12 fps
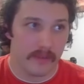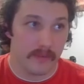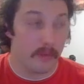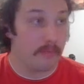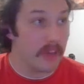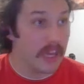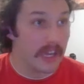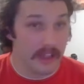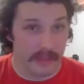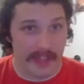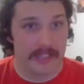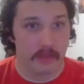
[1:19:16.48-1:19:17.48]
for
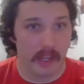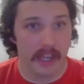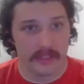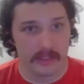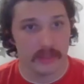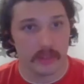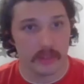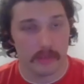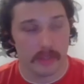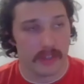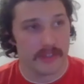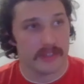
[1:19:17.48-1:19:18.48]
me, that's why I still do
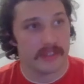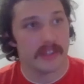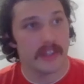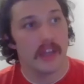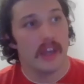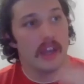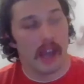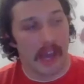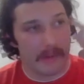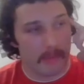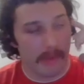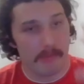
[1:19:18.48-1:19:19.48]
it, because
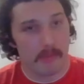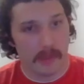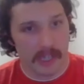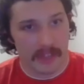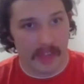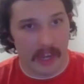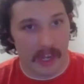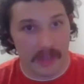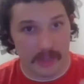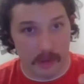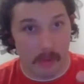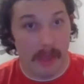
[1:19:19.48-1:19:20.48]
I remember being that
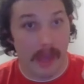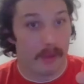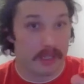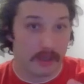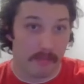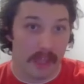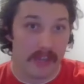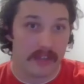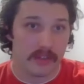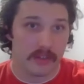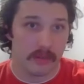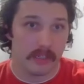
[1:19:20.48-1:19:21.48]
age. I remember how much it
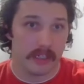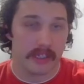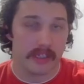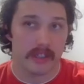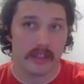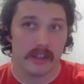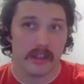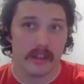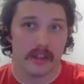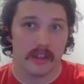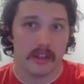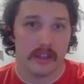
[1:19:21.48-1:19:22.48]
meant to me.
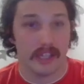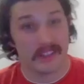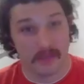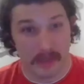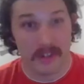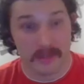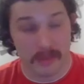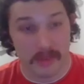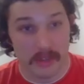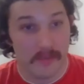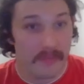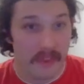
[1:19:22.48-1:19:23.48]
Like, to be honest
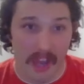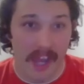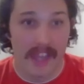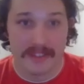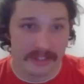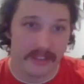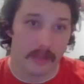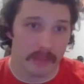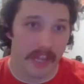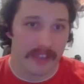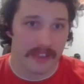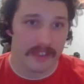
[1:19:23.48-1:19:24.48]
with you, I still am
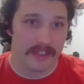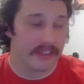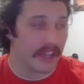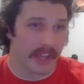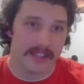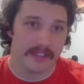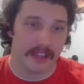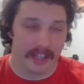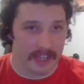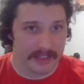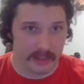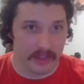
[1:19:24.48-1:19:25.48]
like this. I
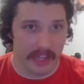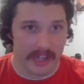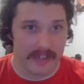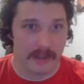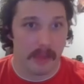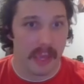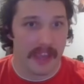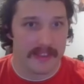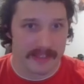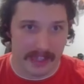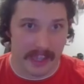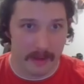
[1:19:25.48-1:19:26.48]
still get into
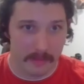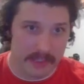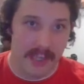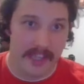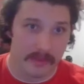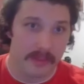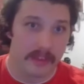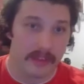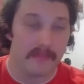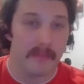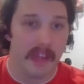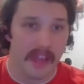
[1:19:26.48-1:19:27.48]
bands and get obsessed with
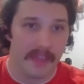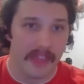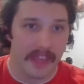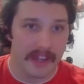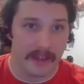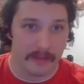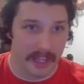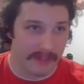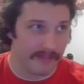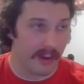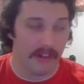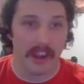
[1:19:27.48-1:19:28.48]
them. And then I'm
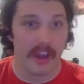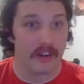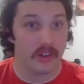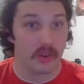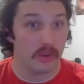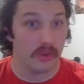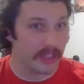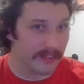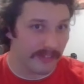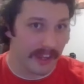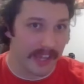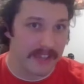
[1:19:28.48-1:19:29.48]
like very uncool
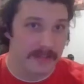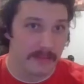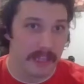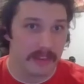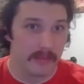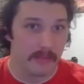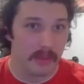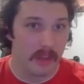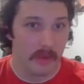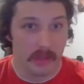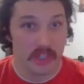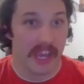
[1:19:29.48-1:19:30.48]
if I get to meet them,
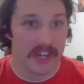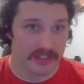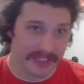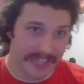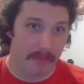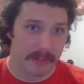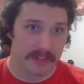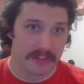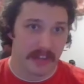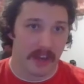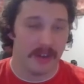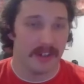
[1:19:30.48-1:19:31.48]
which occasionally
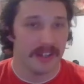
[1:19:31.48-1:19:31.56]
happens now